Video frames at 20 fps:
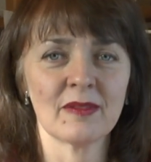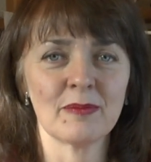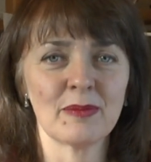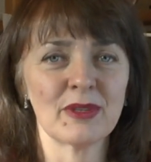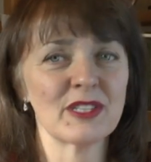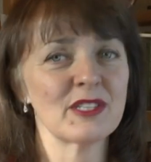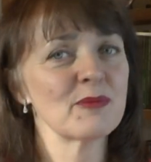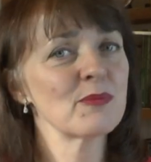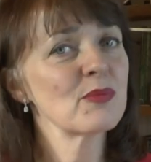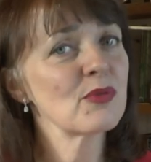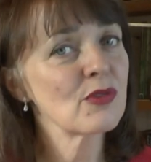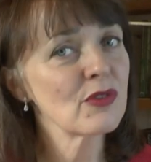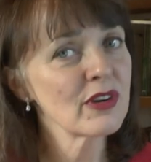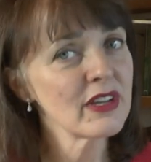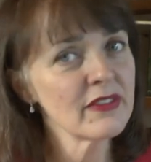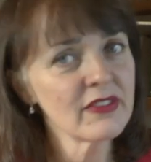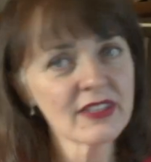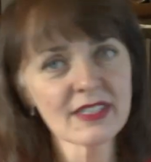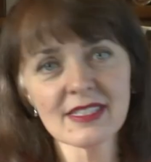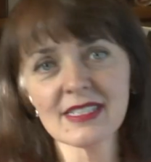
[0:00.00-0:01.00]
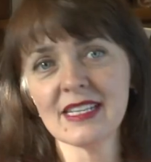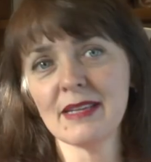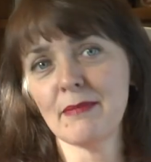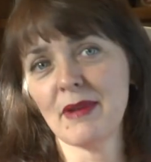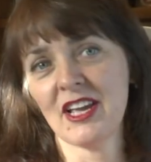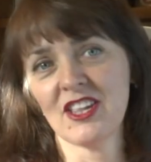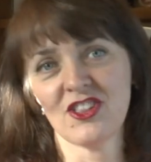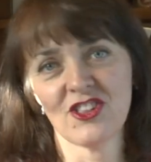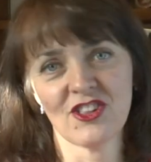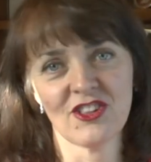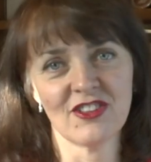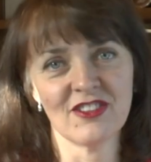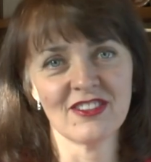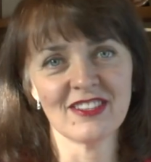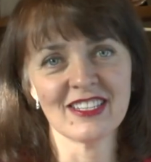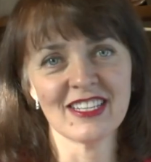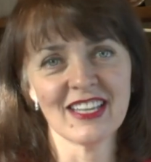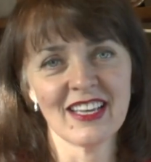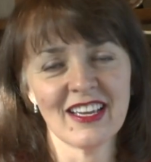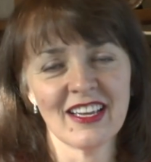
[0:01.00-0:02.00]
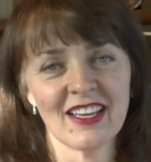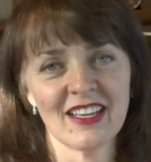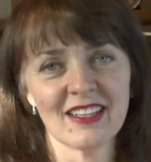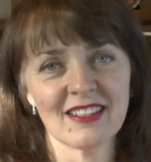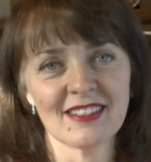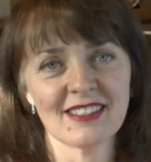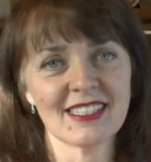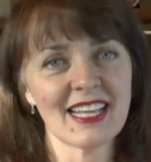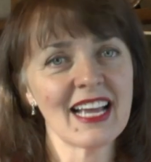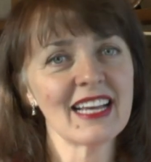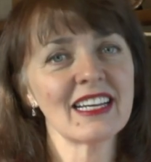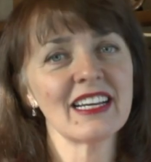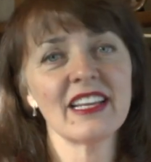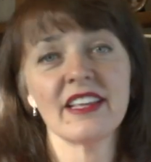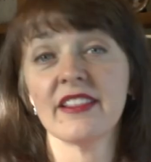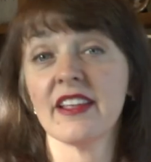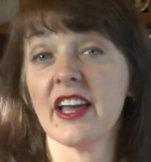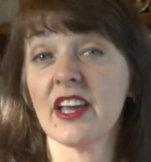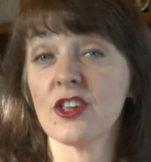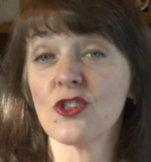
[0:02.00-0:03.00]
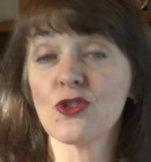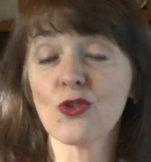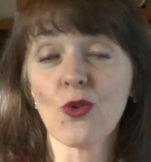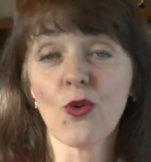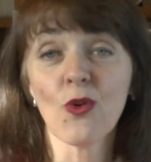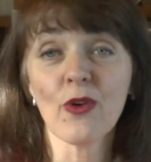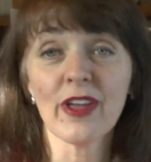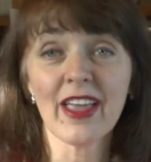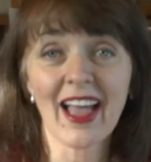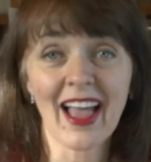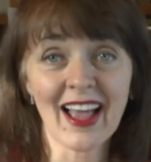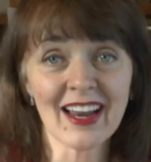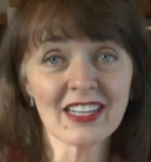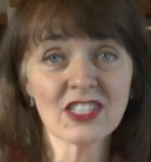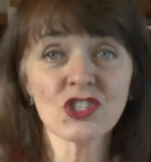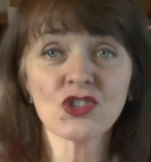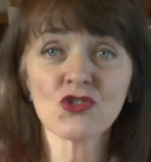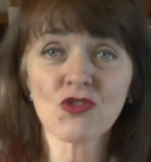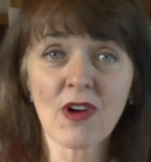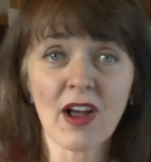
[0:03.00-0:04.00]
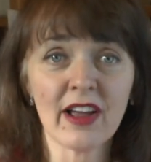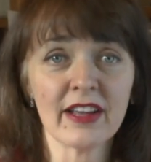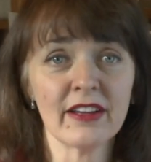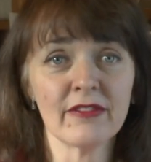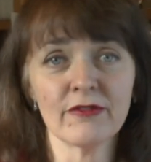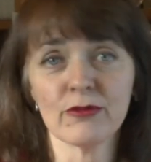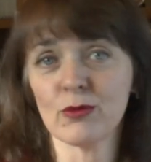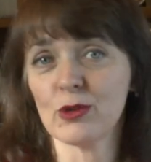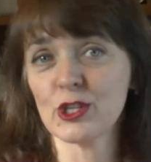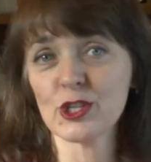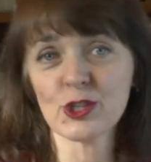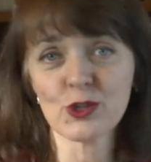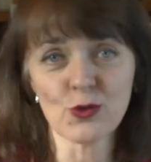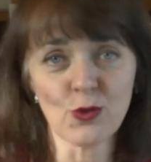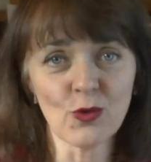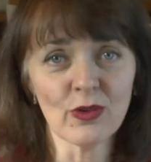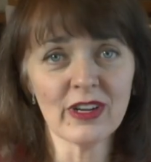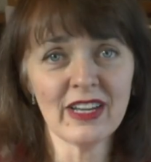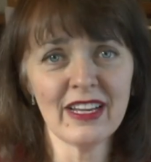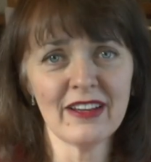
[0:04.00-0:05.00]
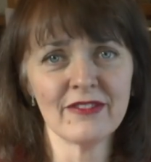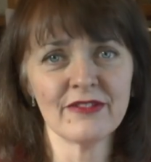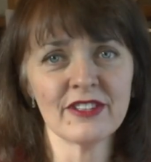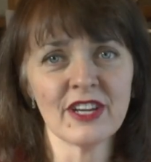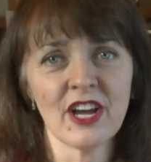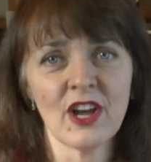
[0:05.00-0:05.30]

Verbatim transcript: But as previously mentioned, sadly their joy and triumph were short-lived